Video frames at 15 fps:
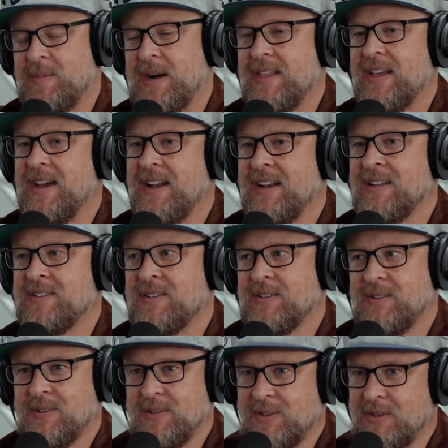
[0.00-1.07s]
by that and it's a
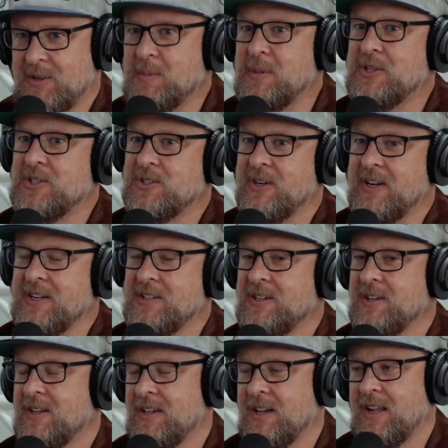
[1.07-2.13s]
little bit strange.
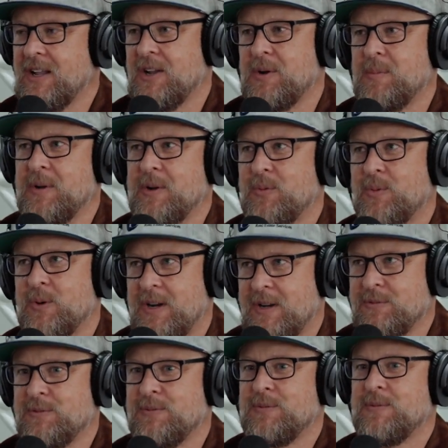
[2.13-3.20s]
It got a little bit
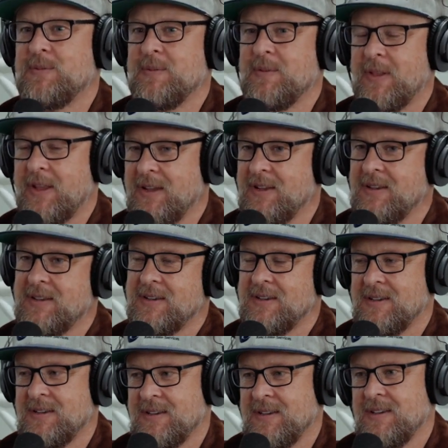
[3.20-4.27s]
rough, like
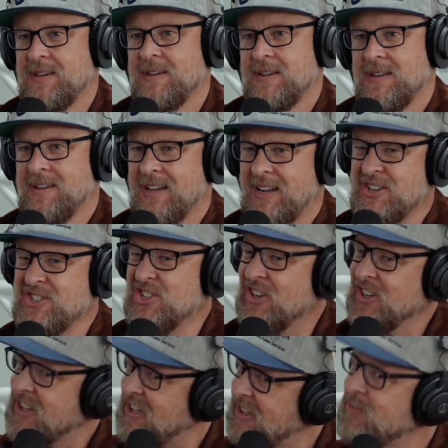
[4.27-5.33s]
kind of
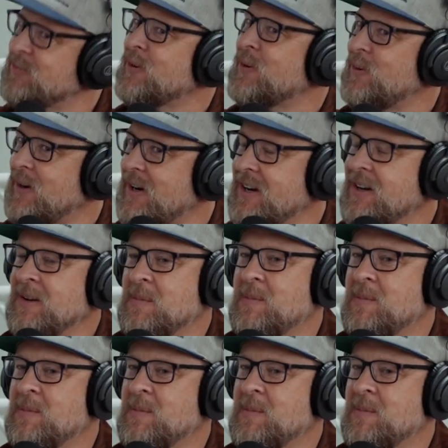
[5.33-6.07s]
junky for a while,